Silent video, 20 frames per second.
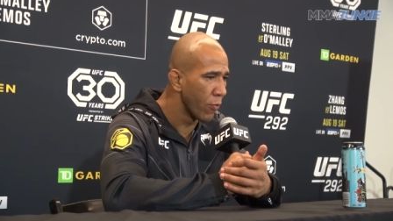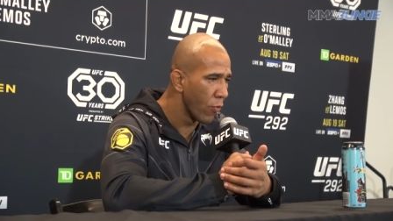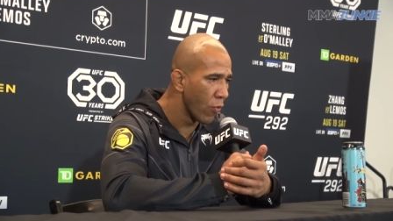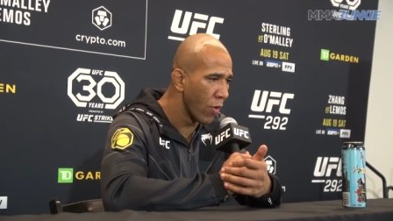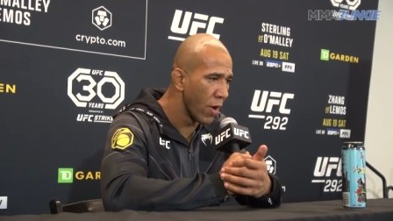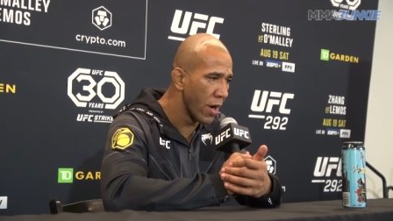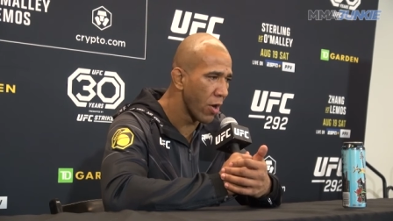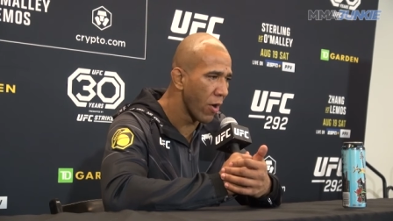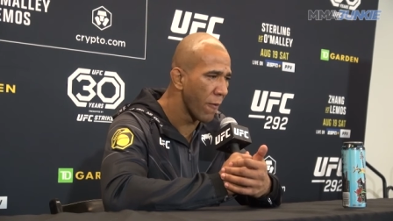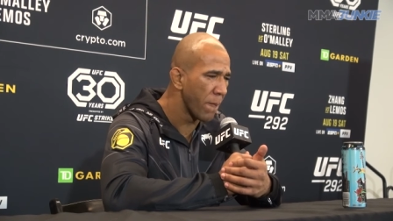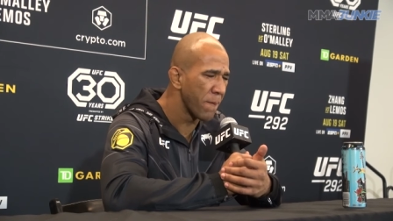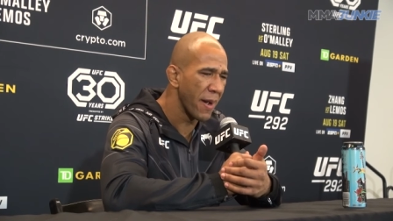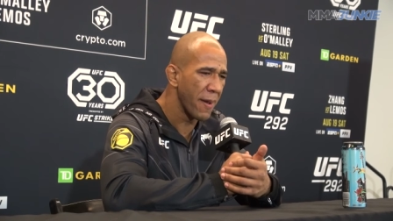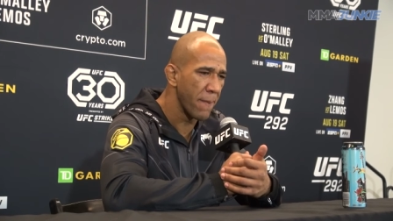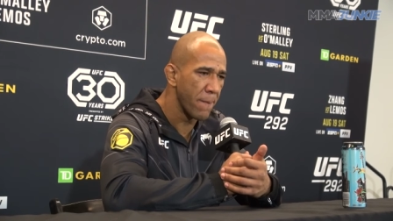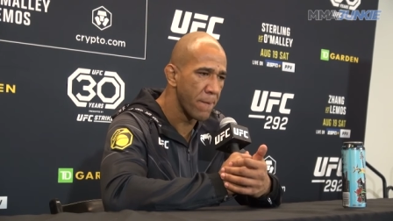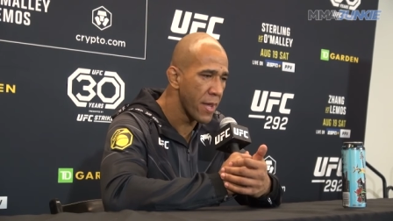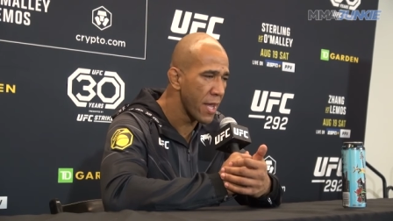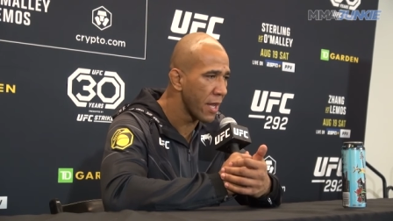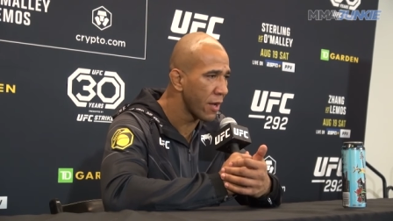one of my
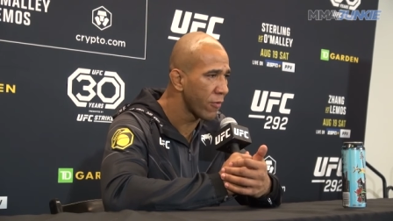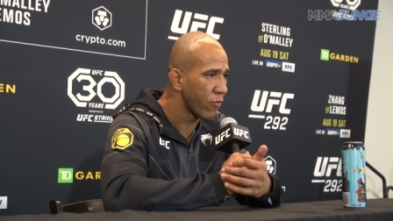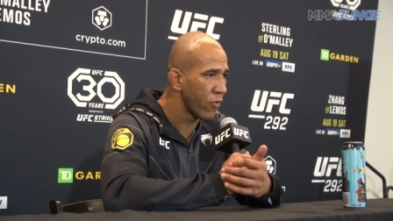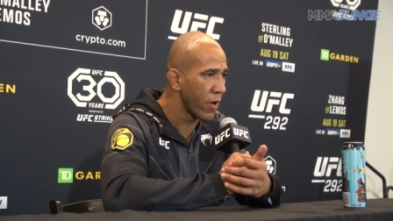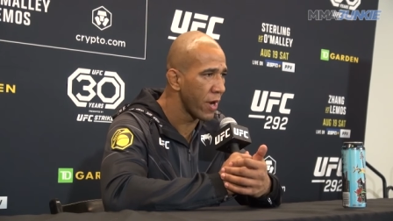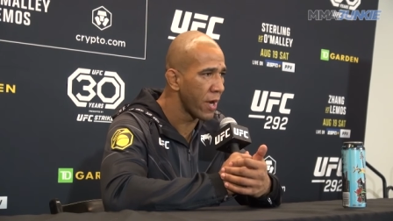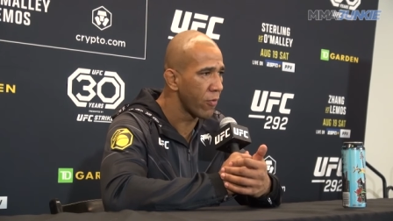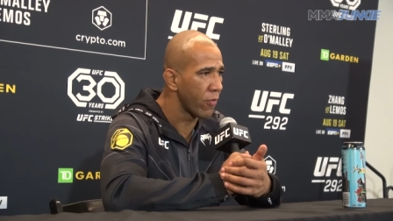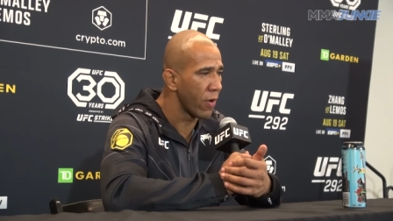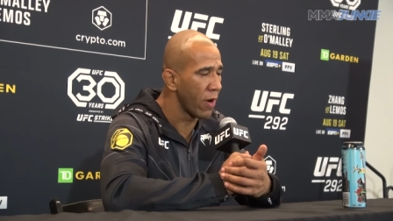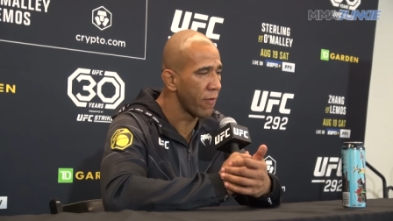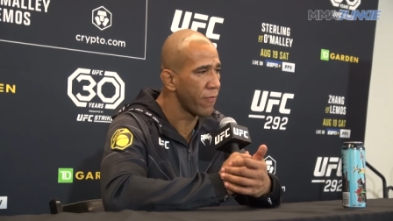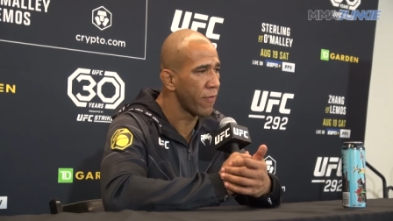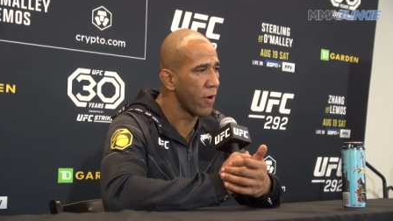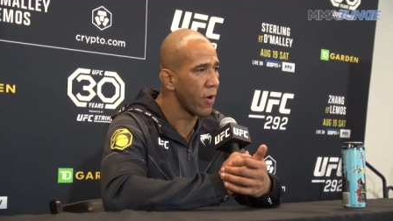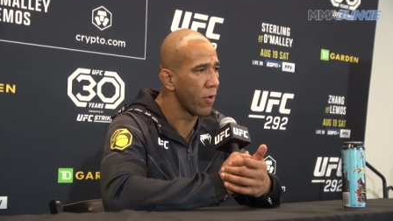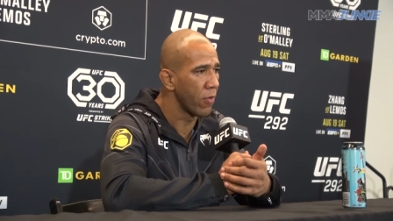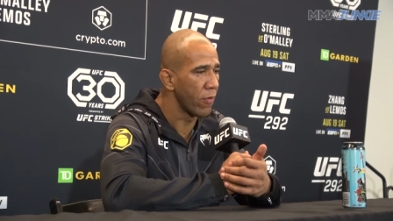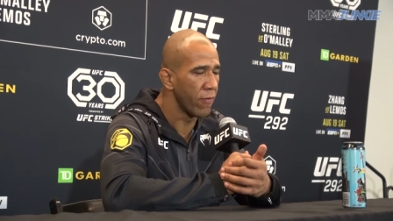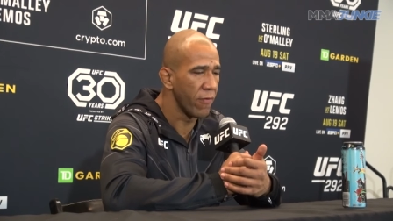big friend,
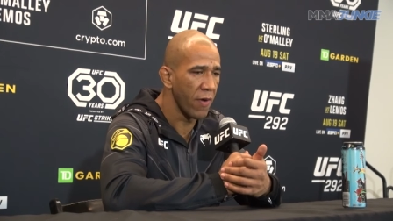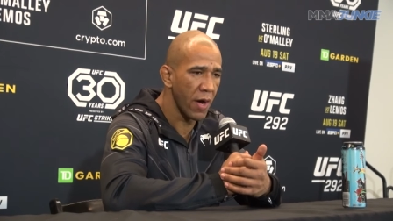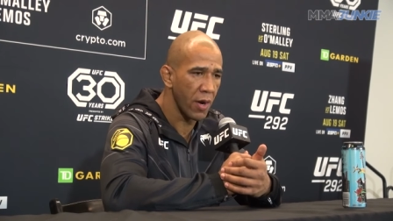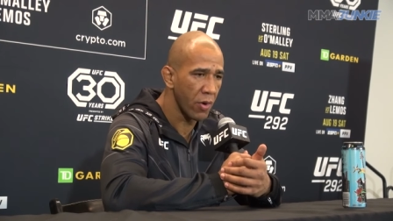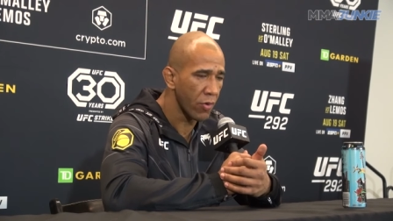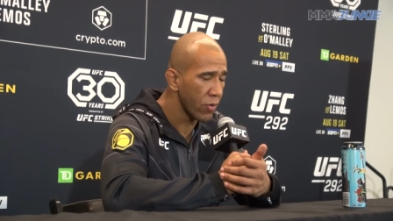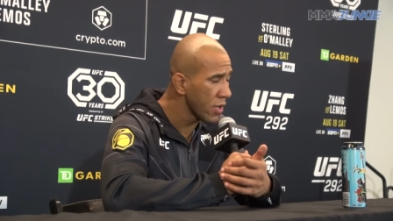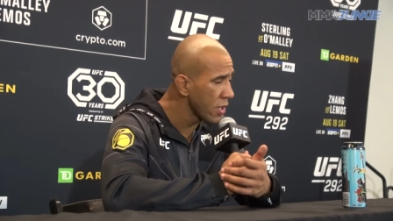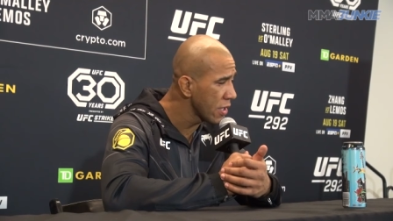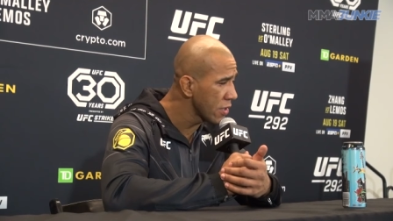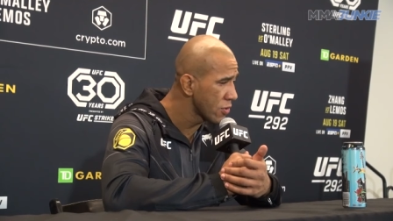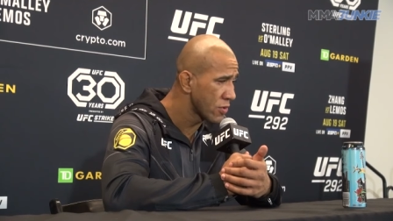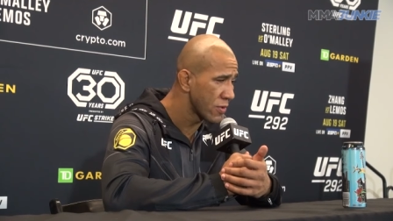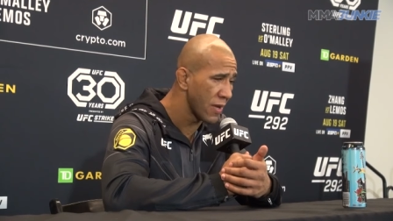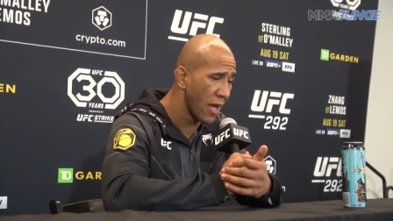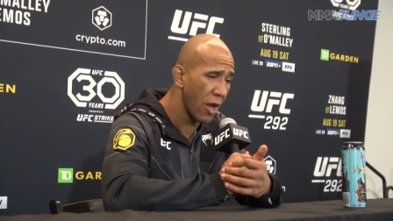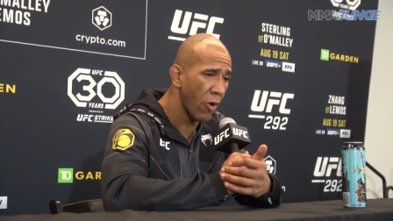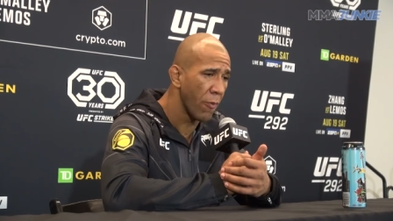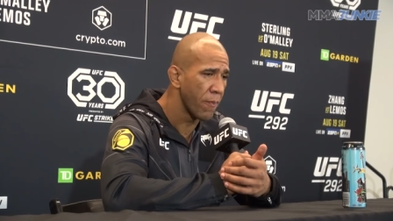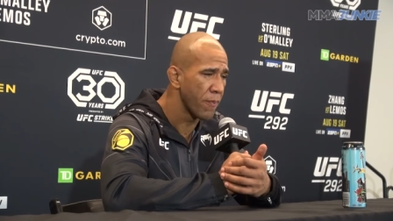Rafael Lovato. He's
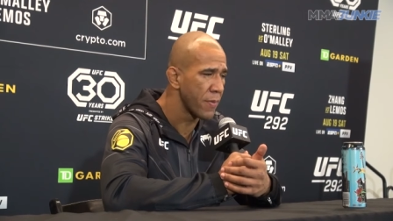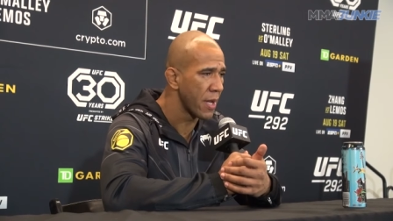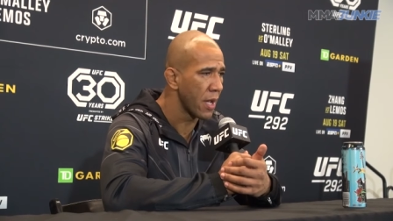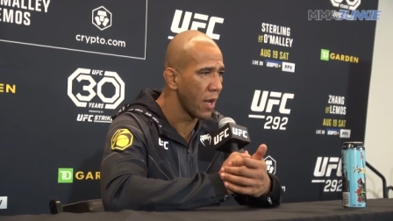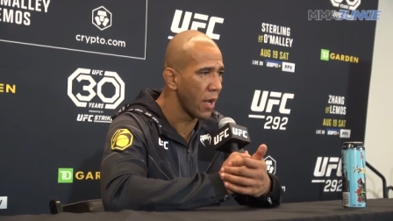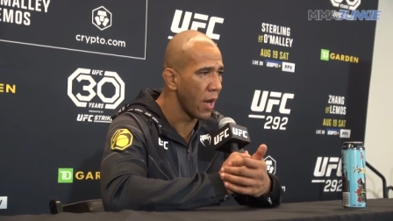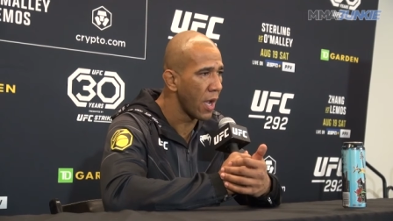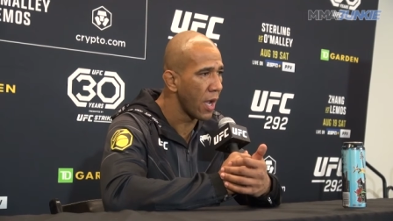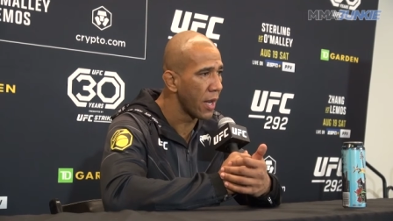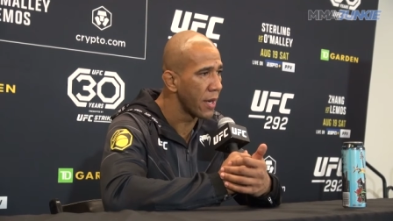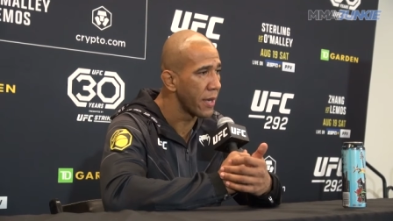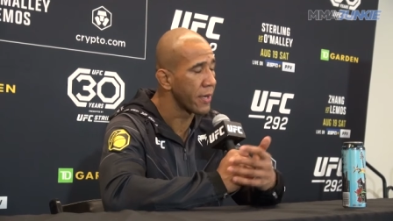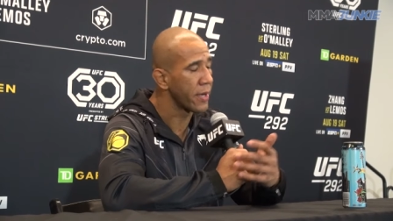helped me a lot.